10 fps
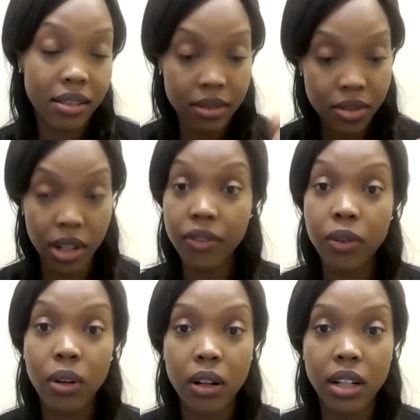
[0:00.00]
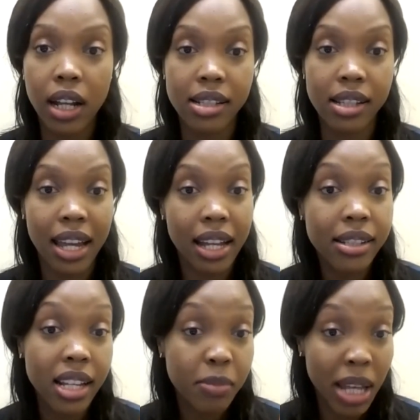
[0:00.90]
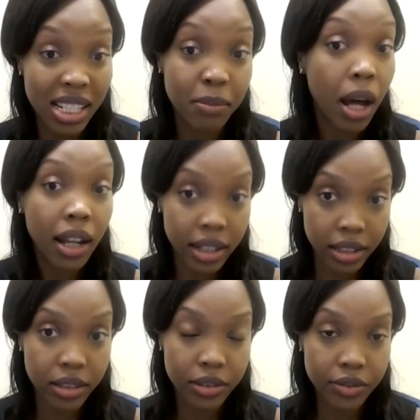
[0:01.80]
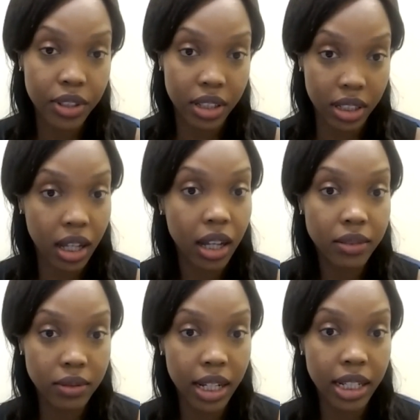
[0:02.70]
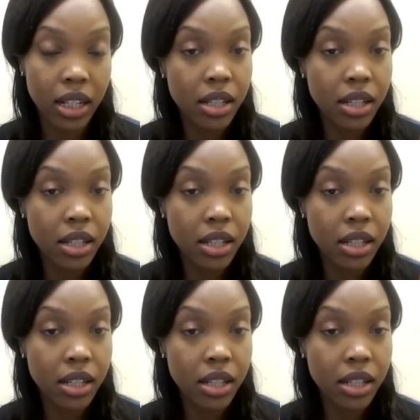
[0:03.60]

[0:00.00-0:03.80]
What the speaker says: straightforward as an antispasmodic for the gut, right?